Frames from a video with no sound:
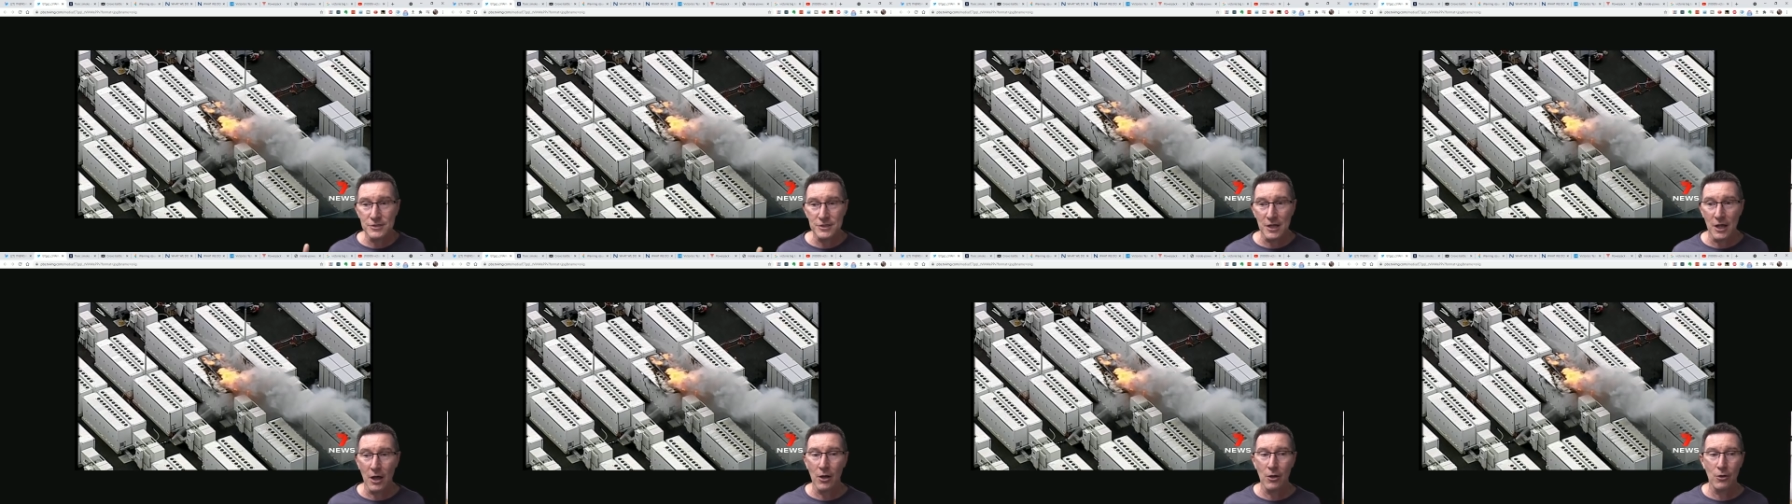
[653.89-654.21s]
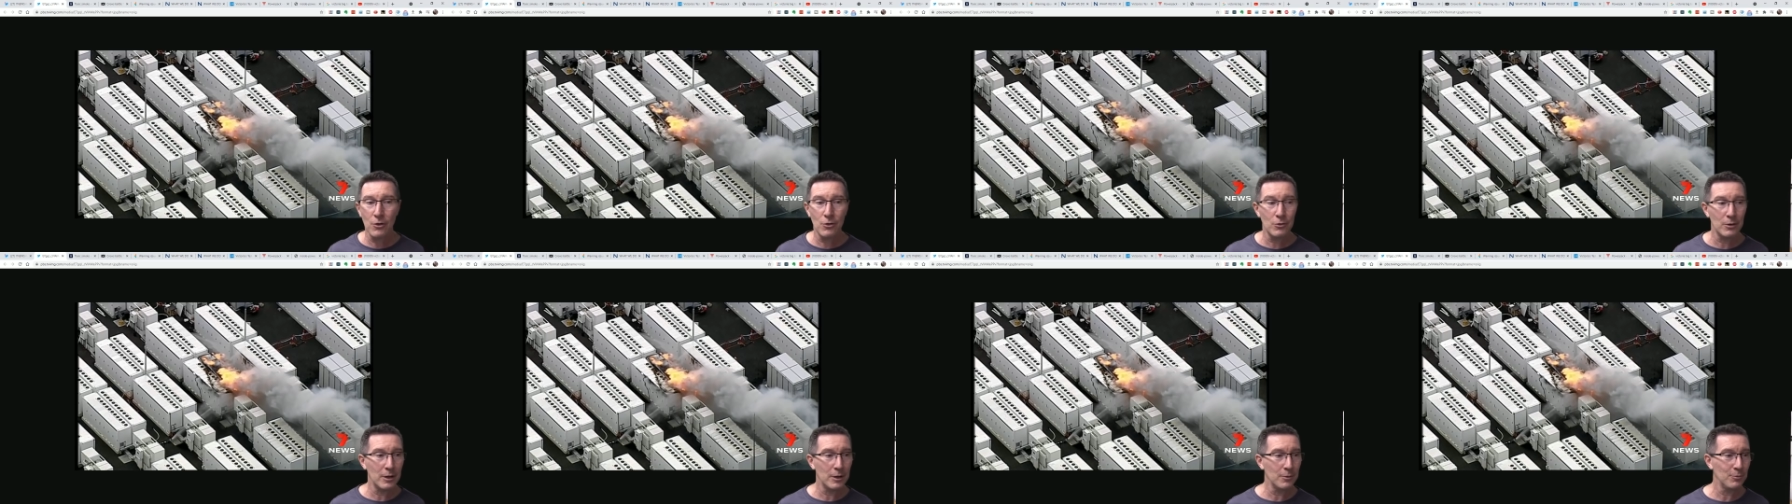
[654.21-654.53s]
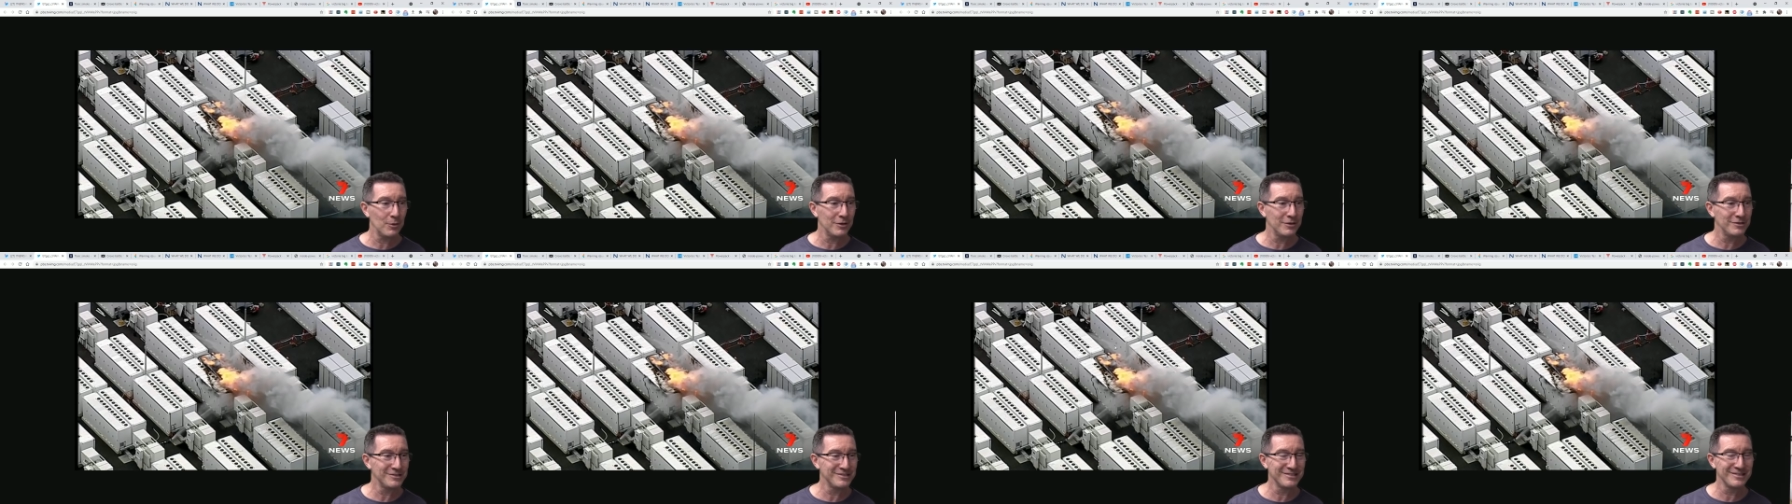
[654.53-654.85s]
So it
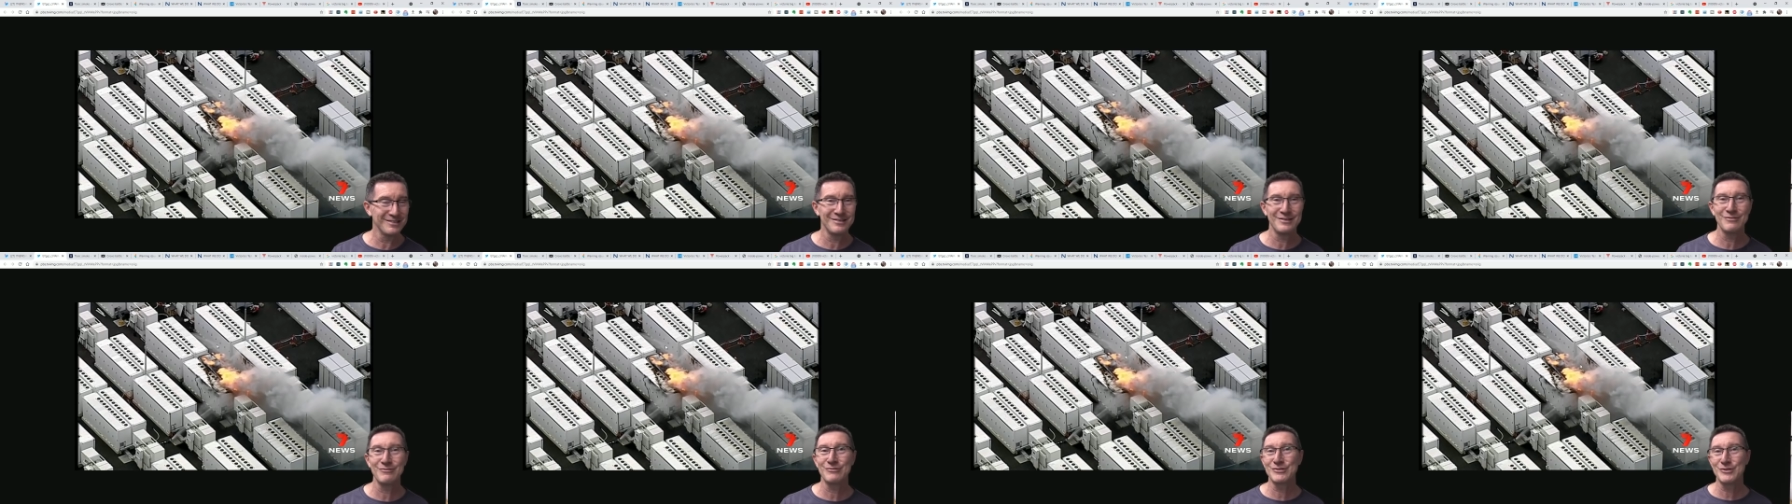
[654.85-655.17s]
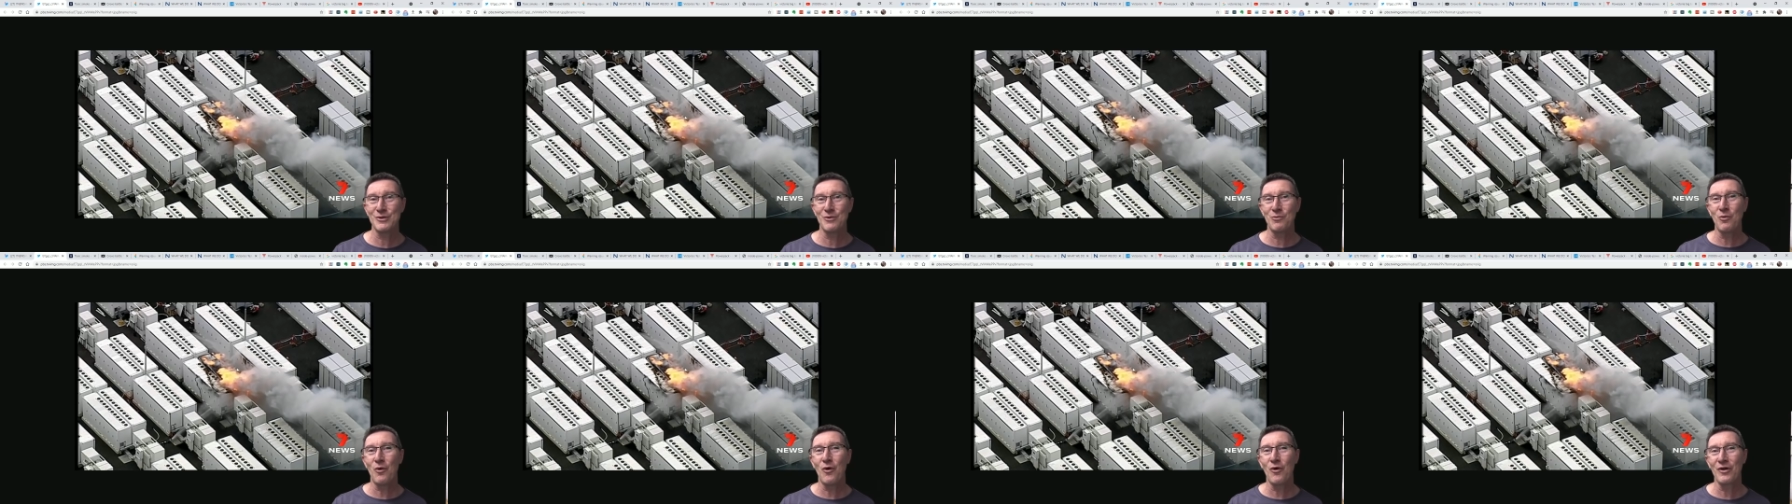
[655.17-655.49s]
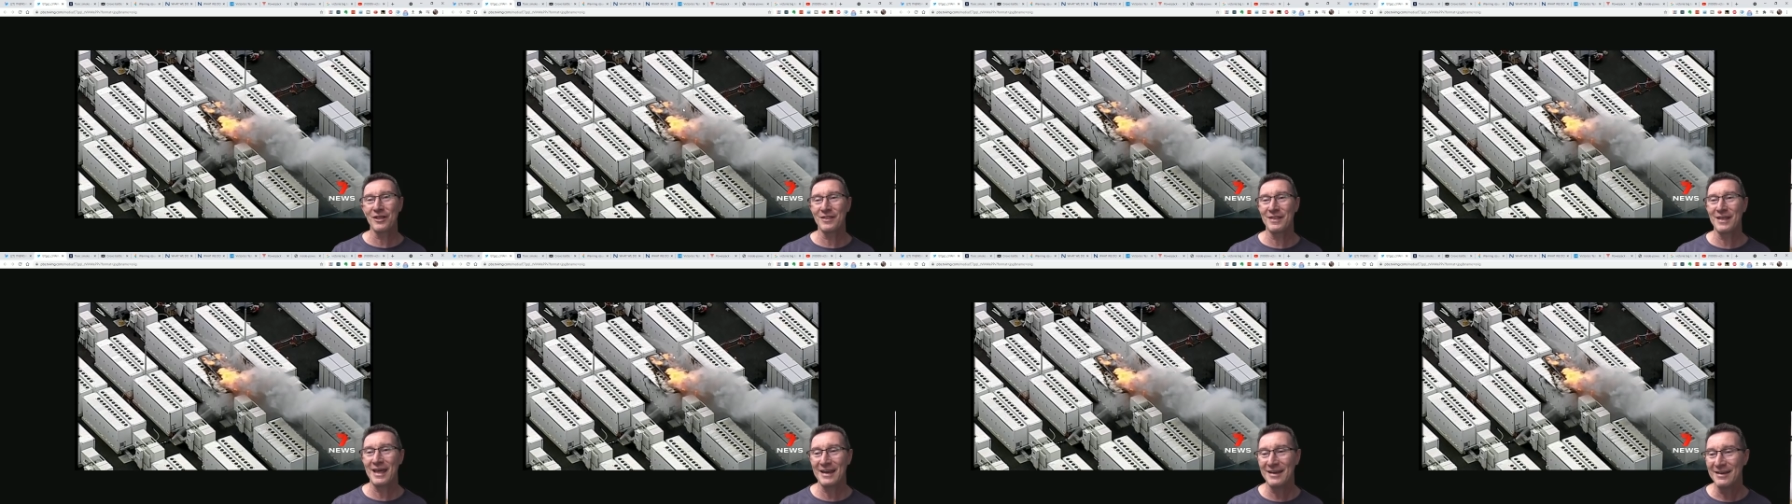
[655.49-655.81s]
was it was the
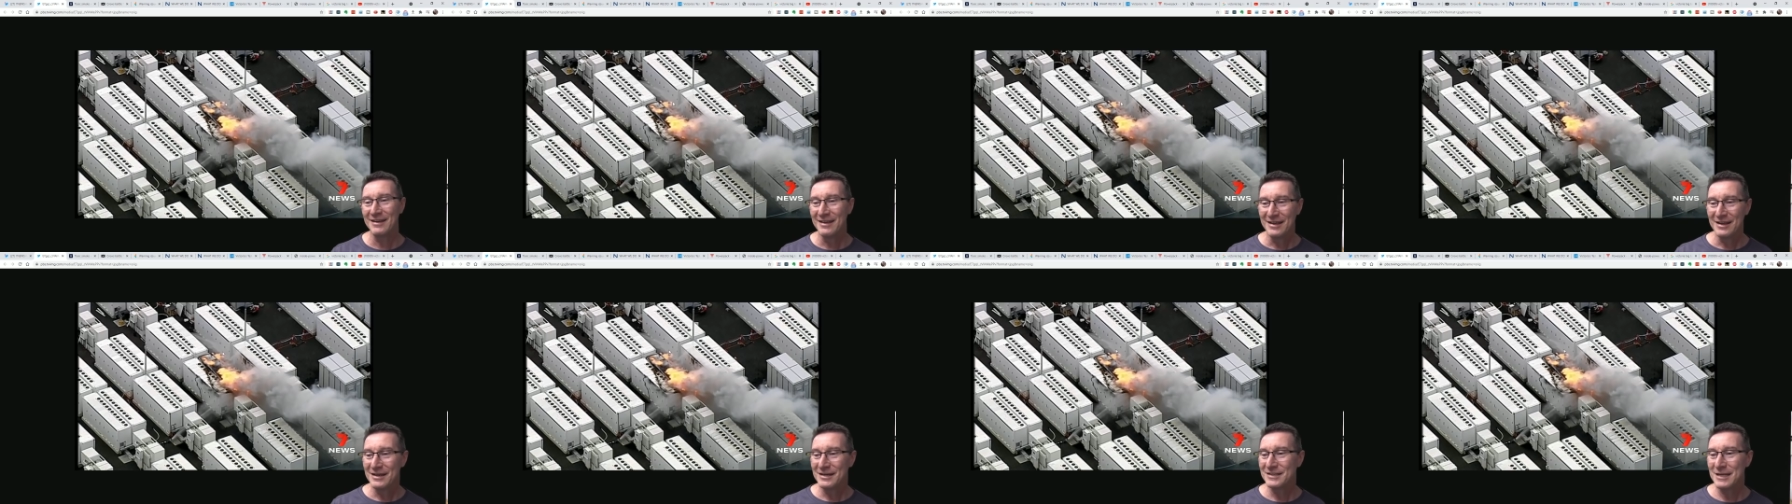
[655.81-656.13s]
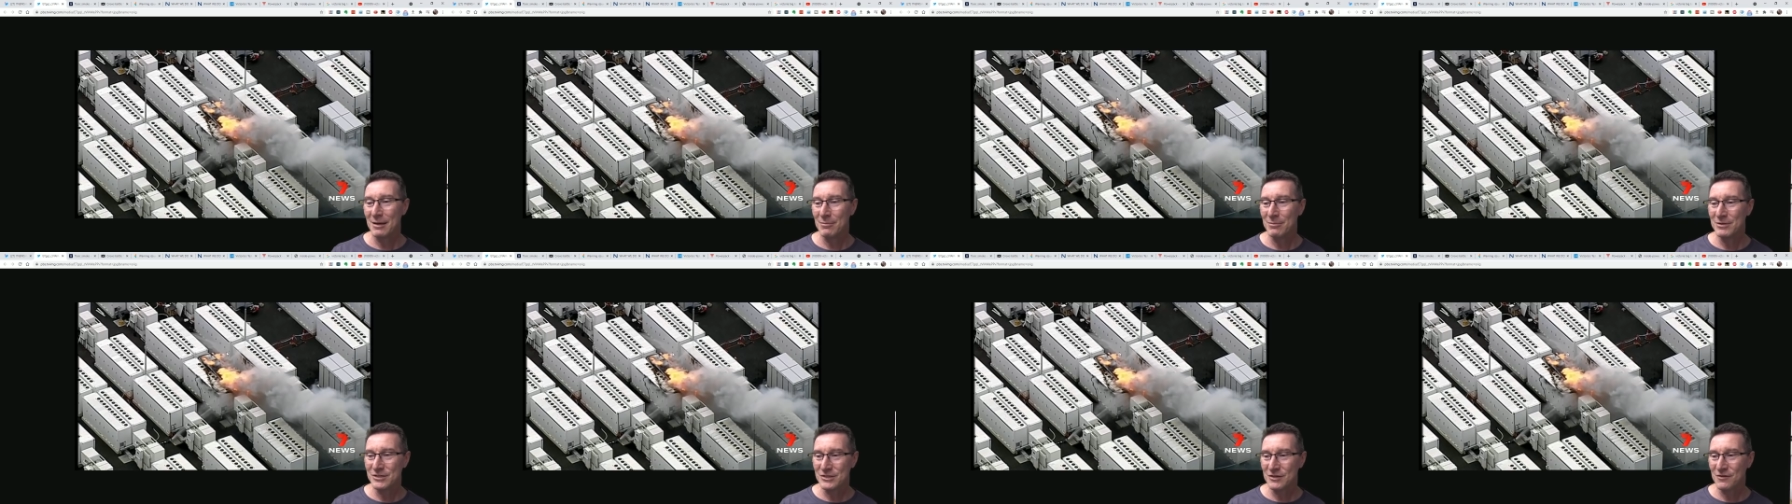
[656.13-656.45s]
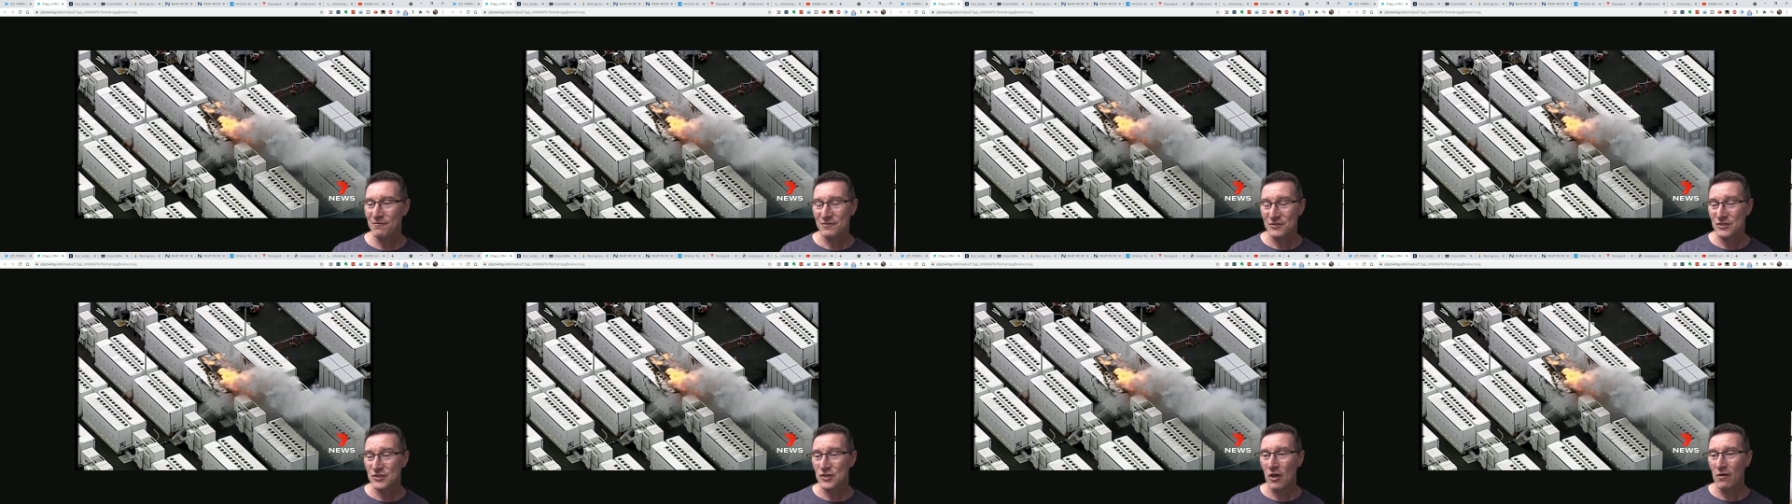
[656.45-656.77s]
water that damaged the
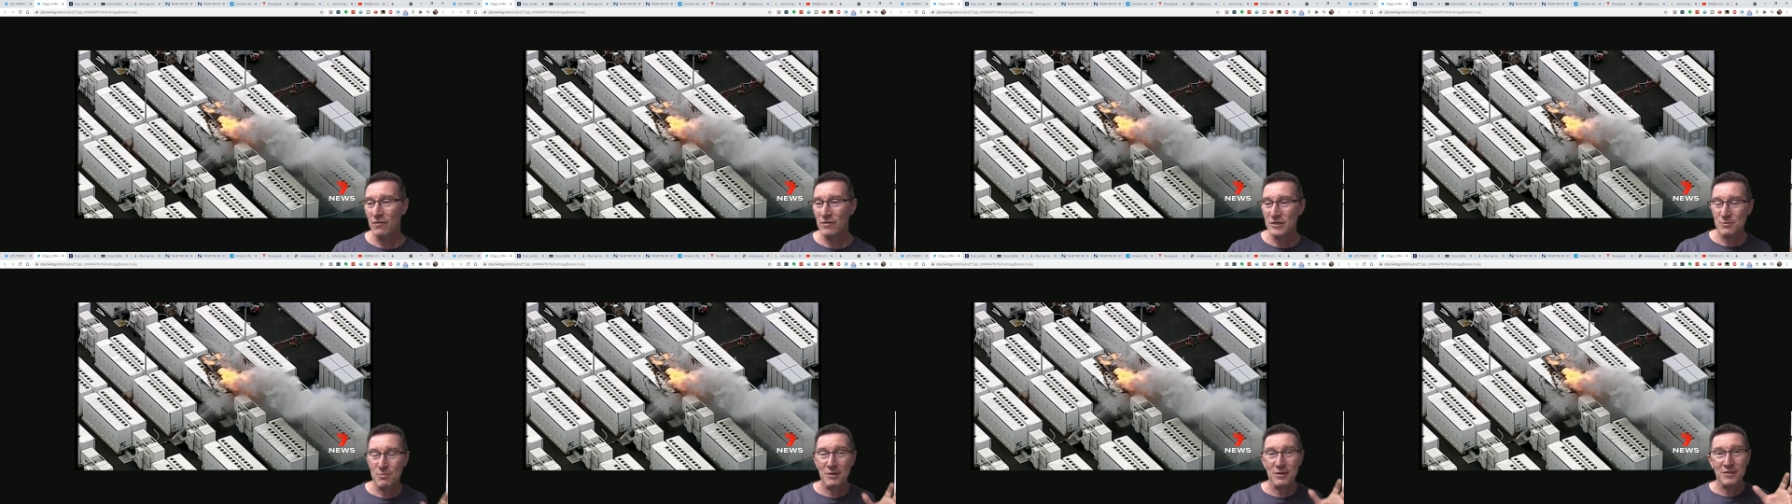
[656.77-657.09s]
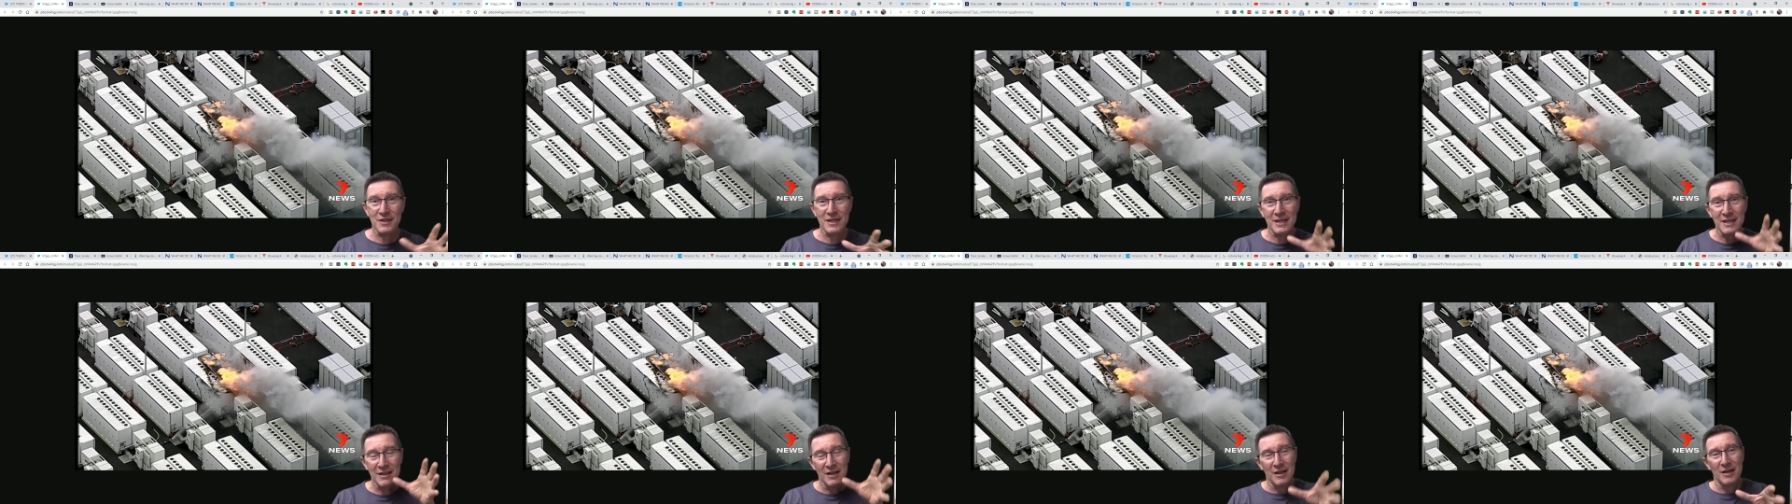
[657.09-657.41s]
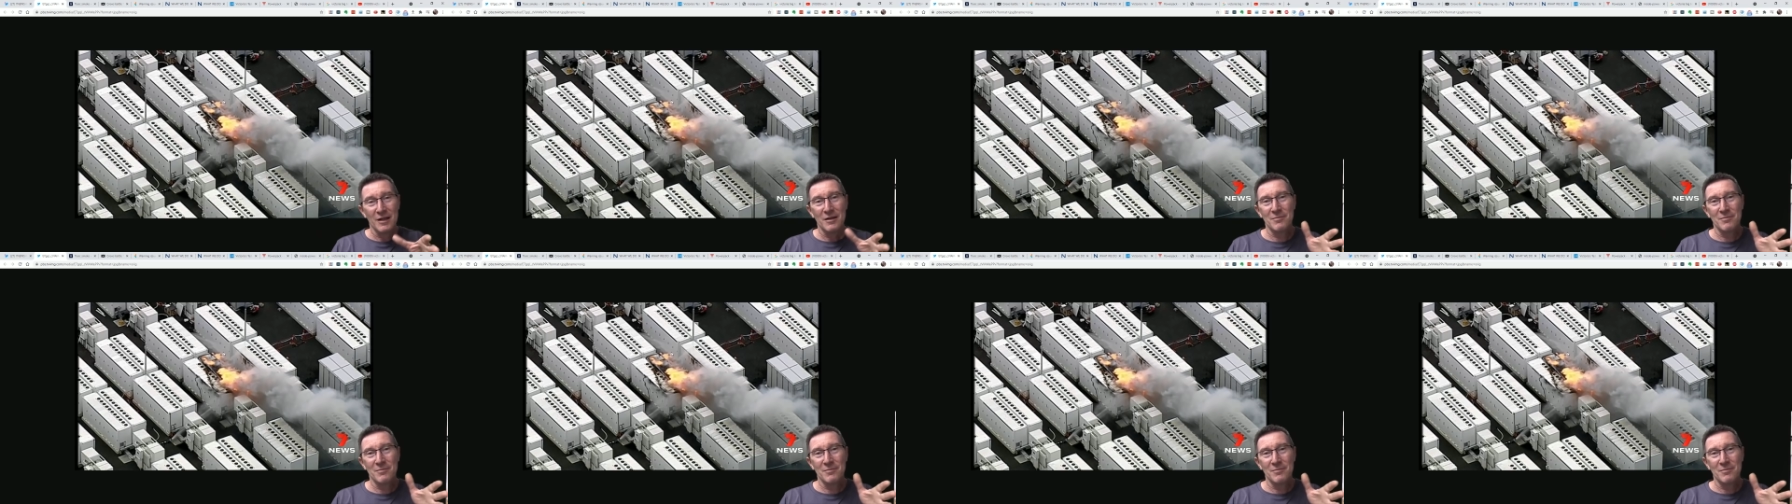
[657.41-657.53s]
servers, but the